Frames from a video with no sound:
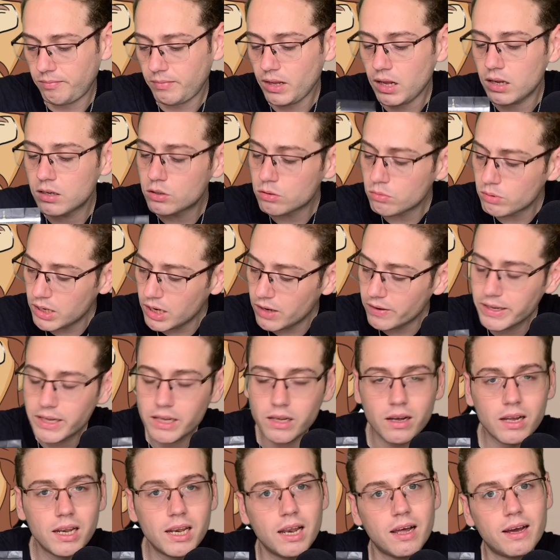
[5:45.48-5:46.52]
So I
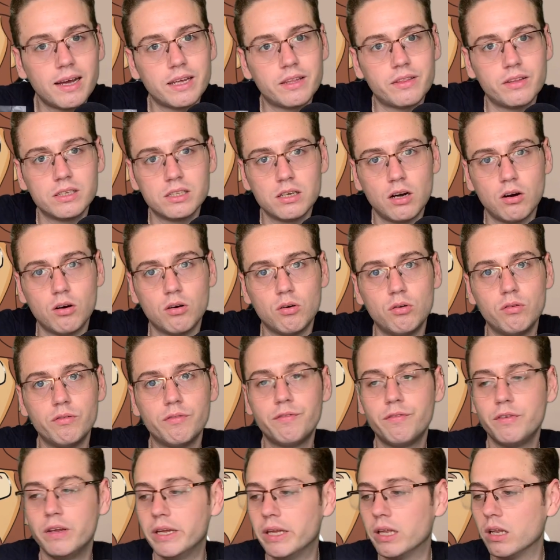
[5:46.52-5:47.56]
like this whole
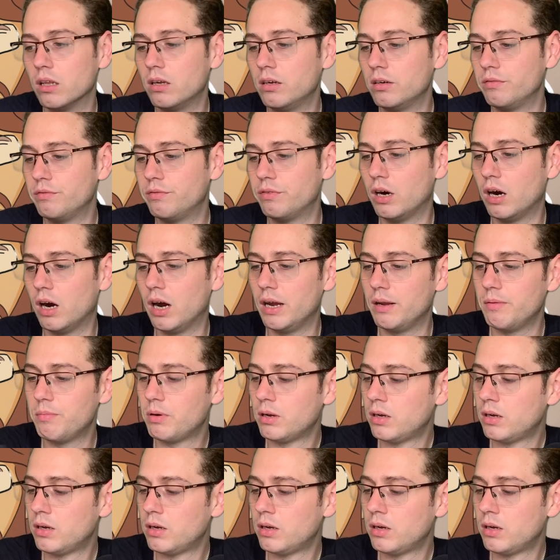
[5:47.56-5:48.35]
feel and vibe.